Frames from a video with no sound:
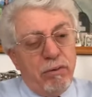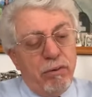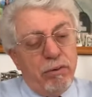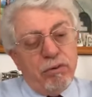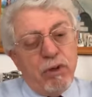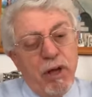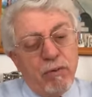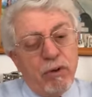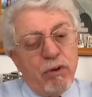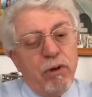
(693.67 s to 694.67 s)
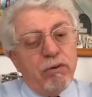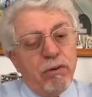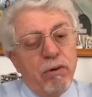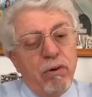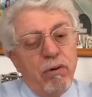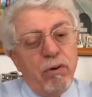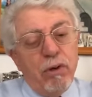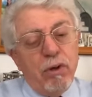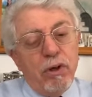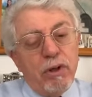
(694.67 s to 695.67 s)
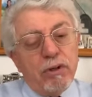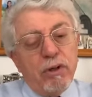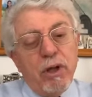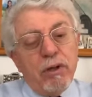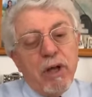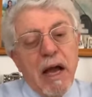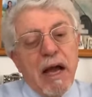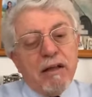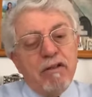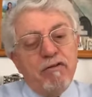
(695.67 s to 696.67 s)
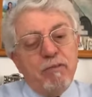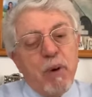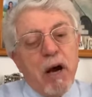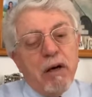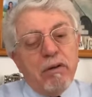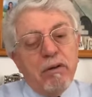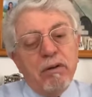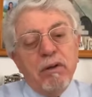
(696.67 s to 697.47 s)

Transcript: whose name we don't know, is the active part